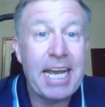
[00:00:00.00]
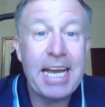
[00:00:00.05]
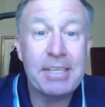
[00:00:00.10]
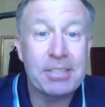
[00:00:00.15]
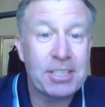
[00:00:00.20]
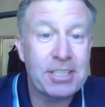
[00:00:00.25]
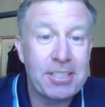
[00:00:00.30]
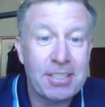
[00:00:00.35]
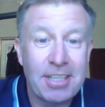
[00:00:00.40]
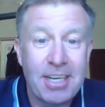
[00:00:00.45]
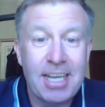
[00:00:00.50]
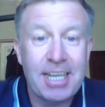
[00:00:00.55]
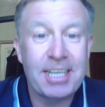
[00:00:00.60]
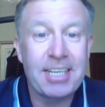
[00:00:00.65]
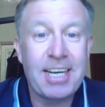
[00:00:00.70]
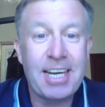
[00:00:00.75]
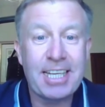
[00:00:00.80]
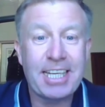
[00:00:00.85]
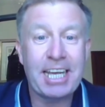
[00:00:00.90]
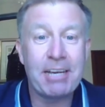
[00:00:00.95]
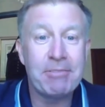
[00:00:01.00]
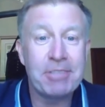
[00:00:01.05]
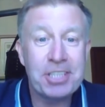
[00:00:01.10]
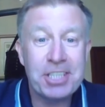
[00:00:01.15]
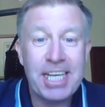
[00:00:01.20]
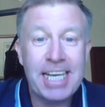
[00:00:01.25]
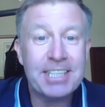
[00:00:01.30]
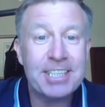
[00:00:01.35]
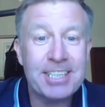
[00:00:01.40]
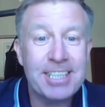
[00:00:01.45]
Yes, like it
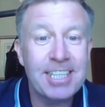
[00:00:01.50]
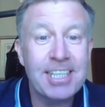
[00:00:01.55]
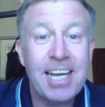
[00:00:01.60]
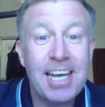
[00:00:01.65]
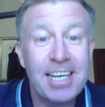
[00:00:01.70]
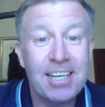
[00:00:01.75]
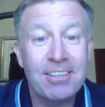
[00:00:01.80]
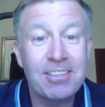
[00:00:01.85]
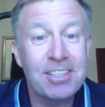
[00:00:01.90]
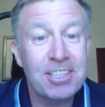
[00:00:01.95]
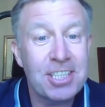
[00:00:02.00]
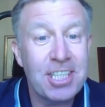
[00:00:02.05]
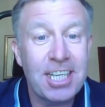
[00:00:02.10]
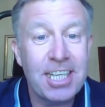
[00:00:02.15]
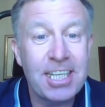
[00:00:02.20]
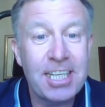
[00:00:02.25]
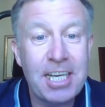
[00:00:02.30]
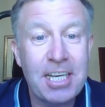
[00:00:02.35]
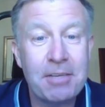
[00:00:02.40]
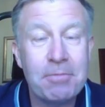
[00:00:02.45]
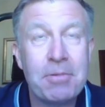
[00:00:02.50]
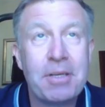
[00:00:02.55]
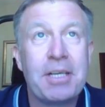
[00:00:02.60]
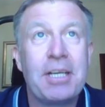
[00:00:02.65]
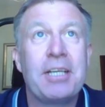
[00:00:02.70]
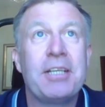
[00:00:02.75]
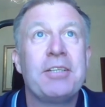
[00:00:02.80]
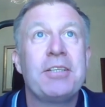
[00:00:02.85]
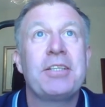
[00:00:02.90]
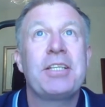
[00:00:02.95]
was yesterday. Honestly,
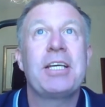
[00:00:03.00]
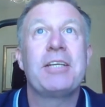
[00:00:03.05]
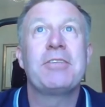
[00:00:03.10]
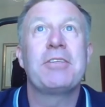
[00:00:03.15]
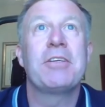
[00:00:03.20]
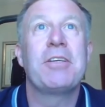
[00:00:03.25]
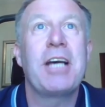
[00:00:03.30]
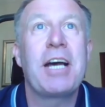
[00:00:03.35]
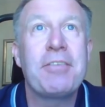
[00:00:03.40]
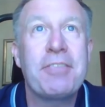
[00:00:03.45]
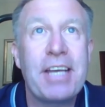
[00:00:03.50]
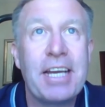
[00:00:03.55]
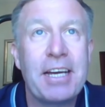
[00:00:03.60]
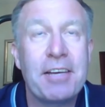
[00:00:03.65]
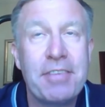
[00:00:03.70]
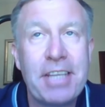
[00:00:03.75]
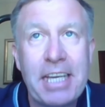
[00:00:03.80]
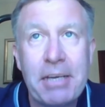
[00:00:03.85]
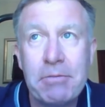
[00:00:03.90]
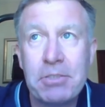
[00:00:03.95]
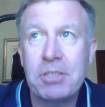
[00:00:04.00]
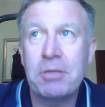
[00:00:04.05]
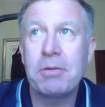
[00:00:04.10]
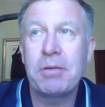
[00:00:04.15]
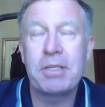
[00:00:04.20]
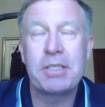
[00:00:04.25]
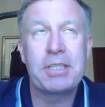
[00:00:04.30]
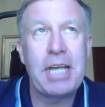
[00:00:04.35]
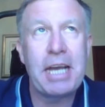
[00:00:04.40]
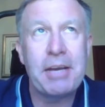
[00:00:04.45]
I think
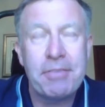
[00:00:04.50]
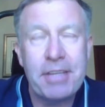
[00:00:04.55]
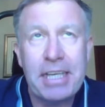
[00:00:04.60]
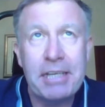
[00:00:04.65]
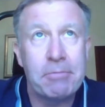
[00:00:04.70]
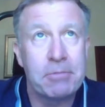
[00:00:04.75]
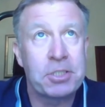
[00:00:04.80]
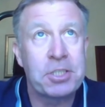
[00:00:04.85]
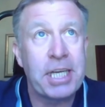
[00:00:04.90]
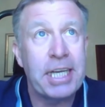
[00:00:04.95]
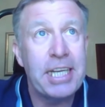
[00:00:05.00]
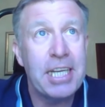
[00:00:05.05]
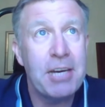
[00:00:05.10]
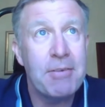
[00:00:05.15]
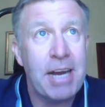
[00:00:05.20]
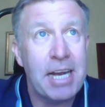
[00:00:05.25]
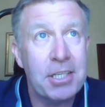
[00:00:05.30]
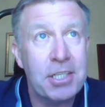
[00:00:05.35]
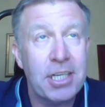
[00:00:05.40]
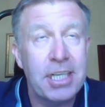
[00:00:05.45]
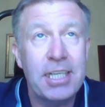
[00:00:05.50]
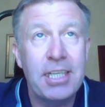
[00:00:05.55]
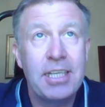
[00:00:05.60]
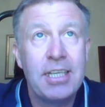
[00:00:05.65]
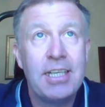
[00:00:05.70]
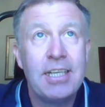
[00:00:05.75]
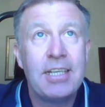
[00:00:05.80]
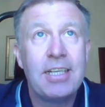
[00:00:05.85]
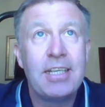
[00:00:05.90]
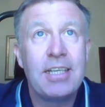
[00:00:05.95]
it was Dino actually.
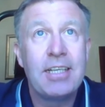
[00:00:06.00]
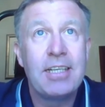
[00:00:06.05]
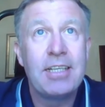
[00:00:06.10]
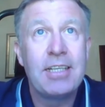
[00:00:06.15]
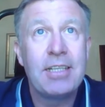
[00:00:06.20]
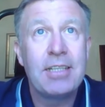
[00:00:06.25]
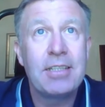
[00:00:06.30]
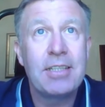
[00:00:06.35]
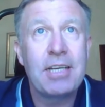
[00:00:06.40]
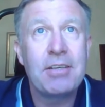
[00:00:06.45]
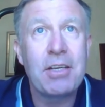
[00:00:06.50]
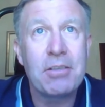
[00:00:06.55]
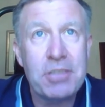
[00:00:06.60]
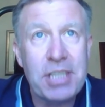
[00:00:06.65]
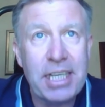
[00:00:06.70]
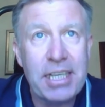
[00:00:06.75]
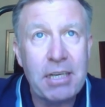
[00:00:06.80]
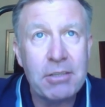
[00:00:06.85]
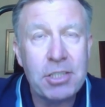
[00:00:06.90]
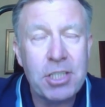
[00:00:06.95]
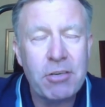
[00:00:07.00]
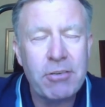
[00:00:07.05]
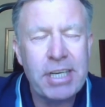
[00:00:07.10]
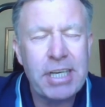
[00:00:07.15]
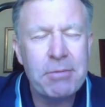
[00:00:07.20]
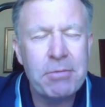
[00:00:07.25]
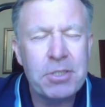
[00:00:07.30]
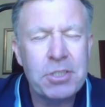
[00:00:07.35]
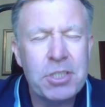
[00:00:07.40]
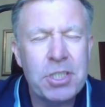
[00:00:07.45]
No, not Dino,
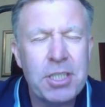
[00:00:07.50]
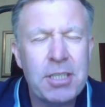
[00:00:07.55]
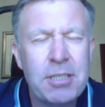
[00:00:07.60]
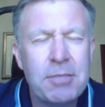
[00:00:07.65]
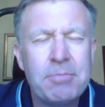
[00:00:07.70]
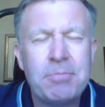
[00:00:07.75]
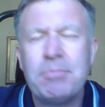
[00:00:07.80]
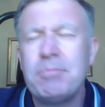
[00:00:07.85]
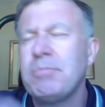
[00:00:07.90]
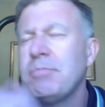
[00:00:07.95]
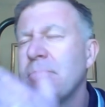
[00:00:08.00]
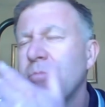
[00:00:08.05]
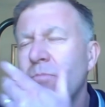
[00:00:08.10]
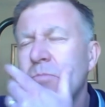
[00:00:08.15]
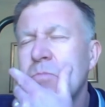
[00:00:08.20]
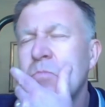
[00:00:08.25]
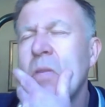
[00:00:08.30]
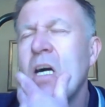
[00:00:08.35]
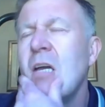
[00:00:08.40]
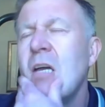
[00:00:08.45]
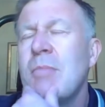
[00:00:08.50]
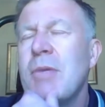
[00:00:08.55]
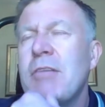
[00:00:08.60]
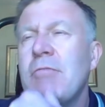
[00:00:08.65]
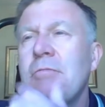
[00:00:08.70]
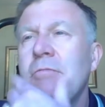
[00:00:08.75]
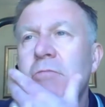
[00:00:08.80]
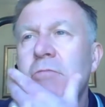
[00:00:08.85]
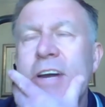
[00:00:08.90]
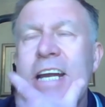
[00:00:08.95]
sorry. It was might have
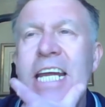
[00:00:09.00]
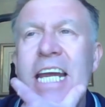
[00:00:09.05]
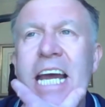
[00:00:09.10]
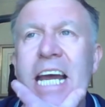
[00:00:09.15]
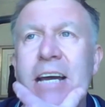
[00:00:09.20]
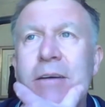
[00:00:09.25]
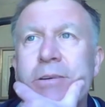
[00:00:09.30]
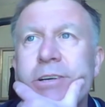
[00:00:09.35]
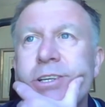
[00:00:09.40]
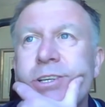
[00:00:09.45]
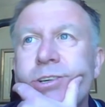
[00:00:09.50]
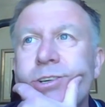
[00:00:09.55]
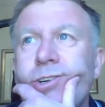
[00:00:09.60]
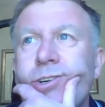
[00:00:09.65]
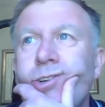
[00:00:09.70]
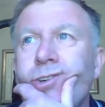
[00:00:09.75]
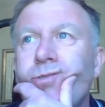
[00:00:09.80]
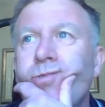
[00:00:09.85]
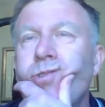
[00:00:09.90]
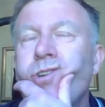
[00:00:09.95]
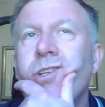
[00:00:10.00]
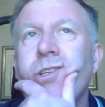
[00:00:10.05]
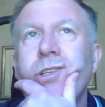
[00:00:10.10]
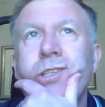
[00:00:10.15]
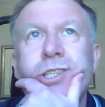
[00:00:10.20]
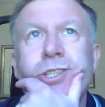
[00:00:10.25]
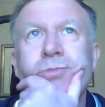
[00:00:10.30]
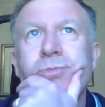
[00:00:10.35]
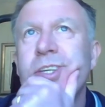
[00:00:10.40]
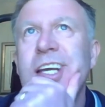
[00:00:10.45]
been Ray Houghton or
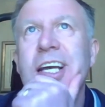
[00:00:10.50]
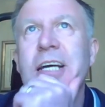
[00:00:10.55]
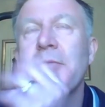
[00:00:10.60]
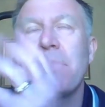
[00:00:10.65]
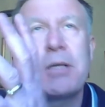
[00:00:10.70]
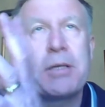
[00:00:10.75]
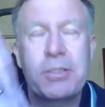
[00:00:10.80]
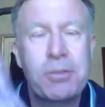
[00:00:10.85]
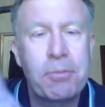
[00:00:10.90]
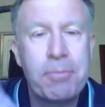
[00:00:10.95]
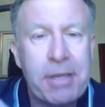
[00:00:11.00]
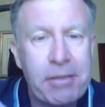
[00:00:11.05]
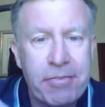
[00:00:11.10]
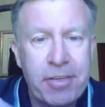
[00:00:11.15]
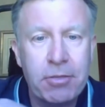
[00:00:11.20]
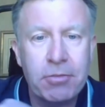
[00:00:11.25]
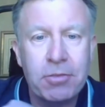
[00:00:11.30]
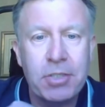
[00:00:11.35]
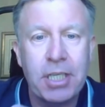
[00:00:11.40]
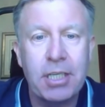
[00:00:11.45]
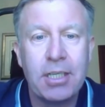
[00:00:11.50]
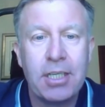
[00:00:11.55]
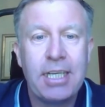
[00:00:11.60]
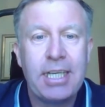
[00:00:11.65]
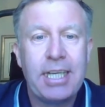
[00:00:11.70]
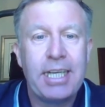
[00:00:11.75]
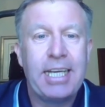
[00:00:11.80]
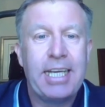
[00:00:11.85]
somebody else. It's a midfielder.